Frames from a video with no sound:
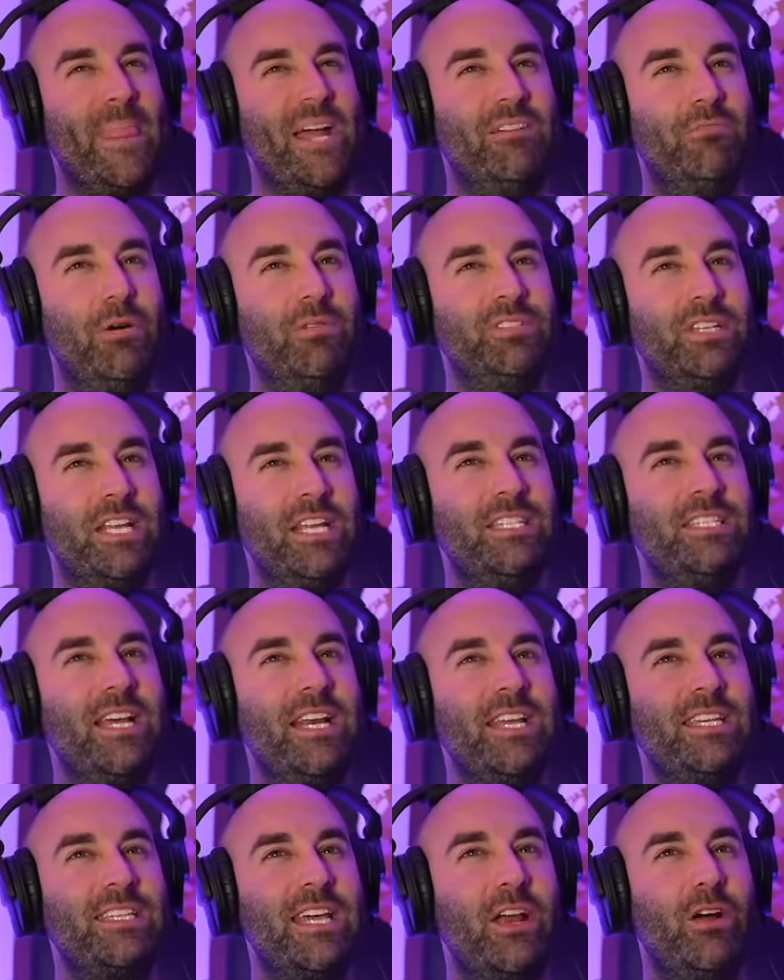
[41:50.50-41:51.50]
what was it? He said
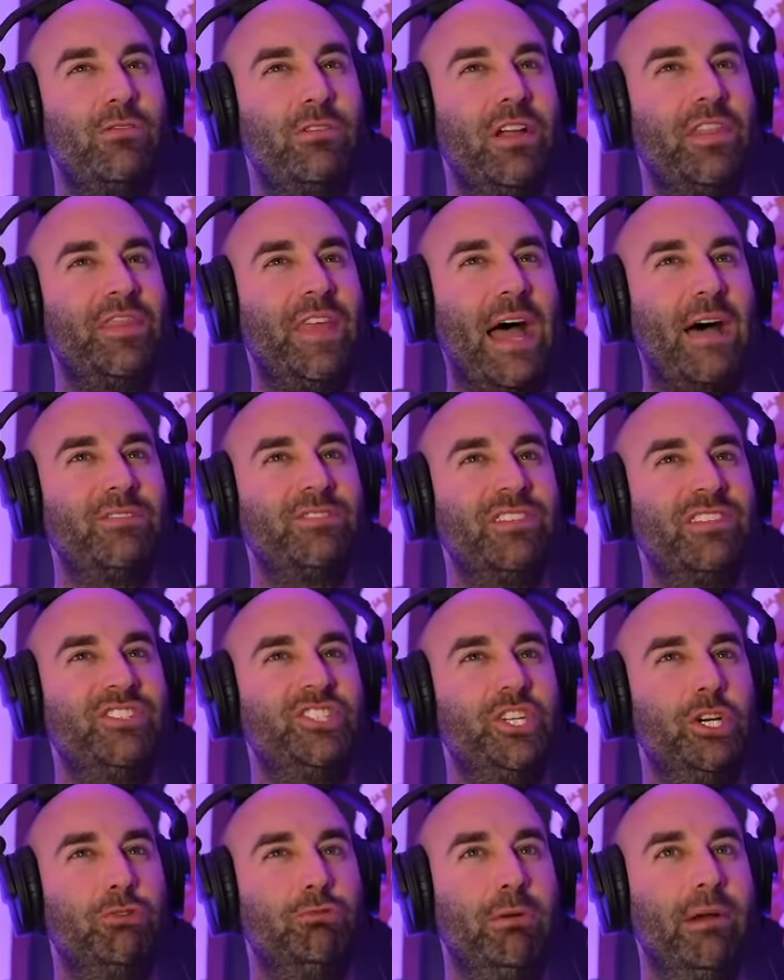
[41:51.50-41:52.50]
he's got over 1,000
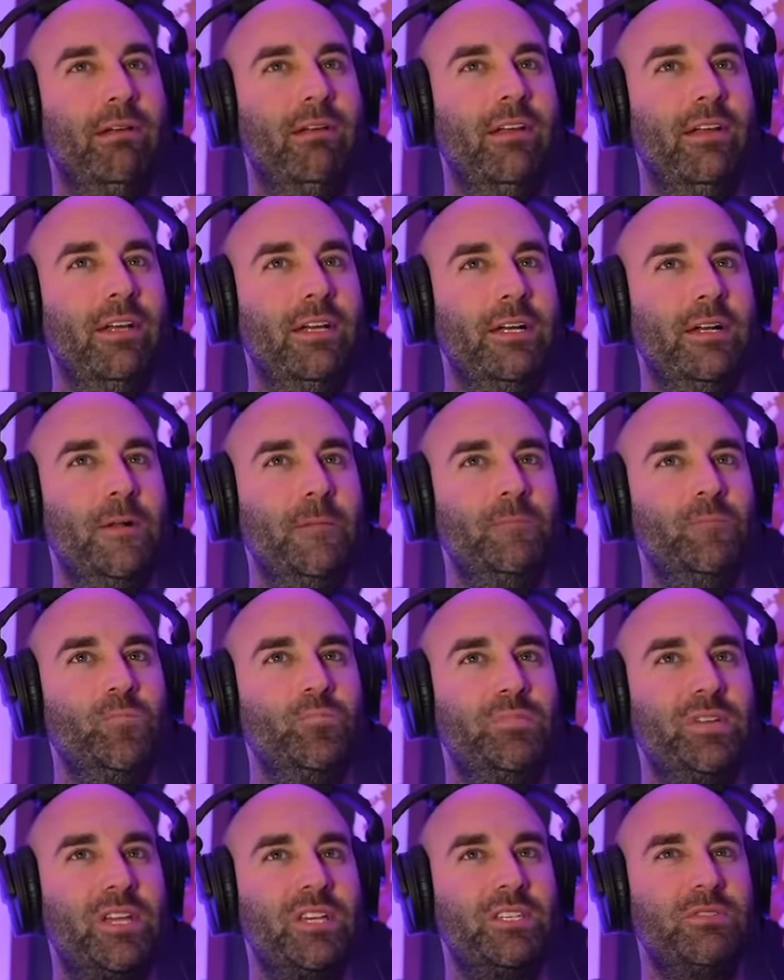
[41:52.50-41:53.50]
children
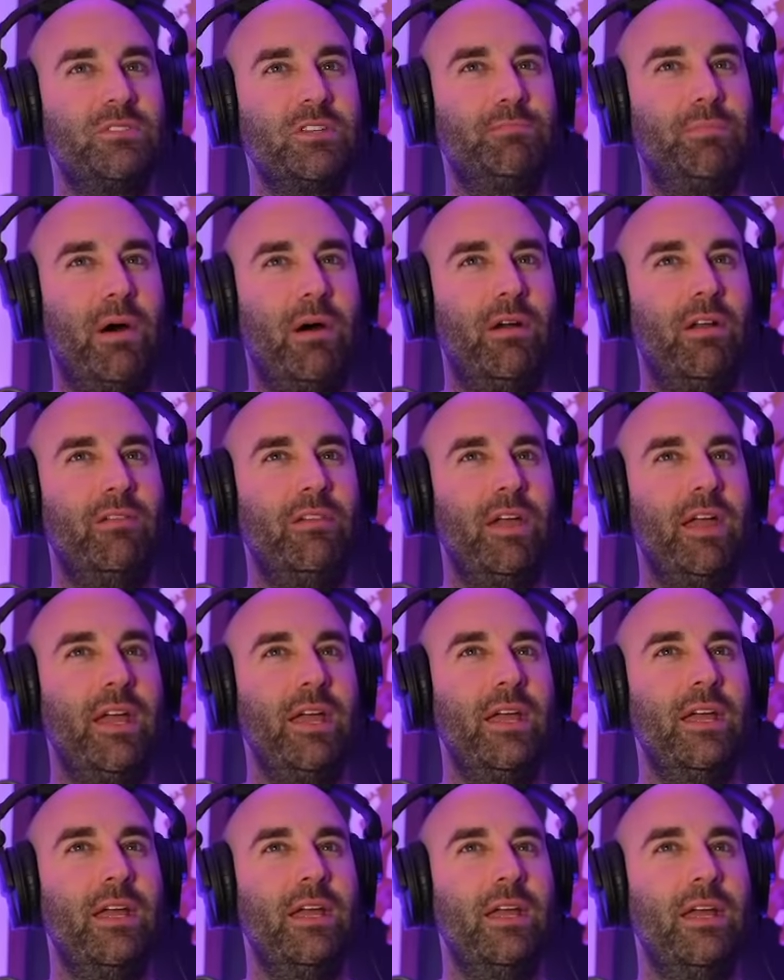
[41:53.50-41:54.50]
because he was a part of what's